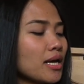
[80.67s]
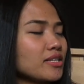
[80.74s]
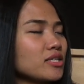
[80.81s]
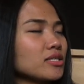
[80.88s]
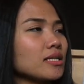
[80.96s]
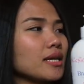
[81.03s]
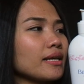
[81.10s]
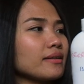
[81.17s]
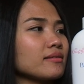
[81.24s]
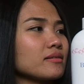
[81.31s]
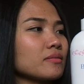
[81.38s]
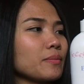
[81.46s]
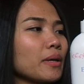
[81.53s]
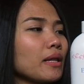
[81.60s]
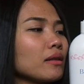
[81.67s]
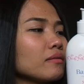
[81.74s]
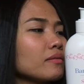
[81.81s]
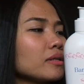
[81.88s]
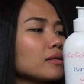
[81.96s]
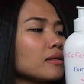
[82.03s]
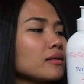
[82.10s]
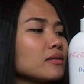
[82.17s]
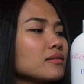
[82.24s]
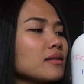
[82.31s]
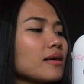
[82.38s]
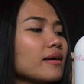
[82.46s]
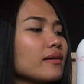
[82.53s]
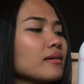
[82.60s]
I just like the smell of it, and it's
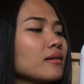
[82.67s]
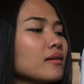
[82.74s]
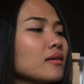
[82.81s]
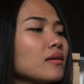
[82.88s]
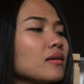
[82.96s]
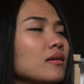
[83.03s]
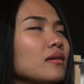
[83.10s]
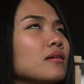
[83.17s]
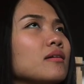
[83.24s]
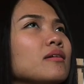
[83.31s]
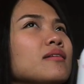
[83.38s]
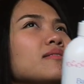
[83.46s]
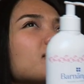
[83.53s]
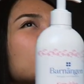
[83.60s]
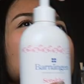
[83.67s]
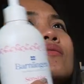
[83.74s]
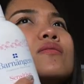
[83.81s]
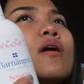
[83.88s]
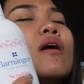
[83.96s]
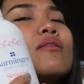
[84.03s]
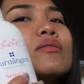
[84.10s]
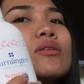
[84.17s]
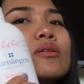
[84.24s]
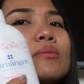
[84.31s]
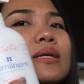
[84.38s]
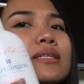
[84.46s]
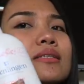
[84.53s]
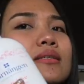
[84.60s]
like, it's soft on
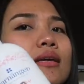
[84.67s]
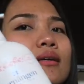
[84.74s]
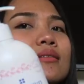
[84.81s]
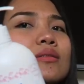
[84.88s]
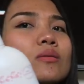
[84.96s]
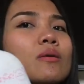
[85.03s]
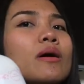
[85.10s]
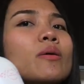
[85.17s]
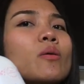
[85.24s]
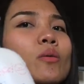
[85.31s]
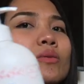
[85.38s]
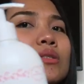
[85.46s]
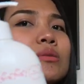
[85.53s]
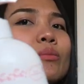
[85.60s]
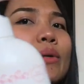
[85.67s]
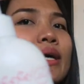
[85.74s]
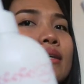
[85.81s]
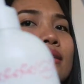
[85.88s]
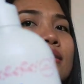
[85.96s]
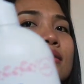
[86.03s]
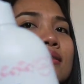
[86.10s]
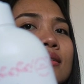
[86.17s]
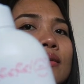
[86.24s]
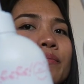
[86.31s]
my skin, so I always buy this.